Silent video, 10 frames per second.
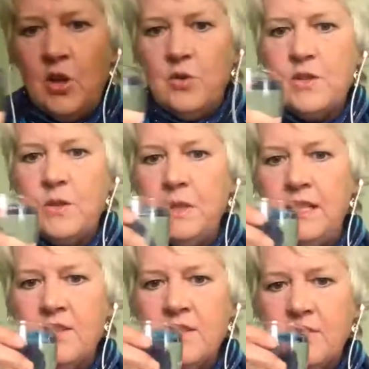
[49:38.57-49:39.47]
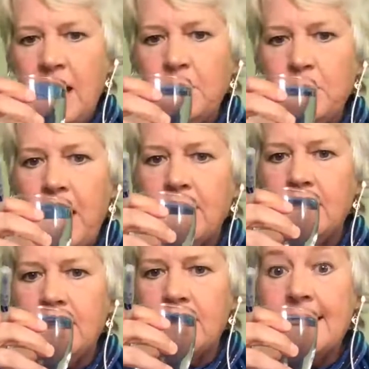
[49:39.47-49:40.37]
so many years of allopathy
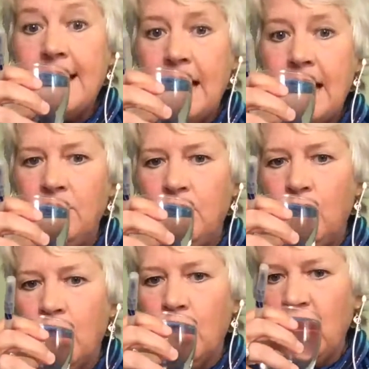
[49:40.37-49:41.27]
to settle for.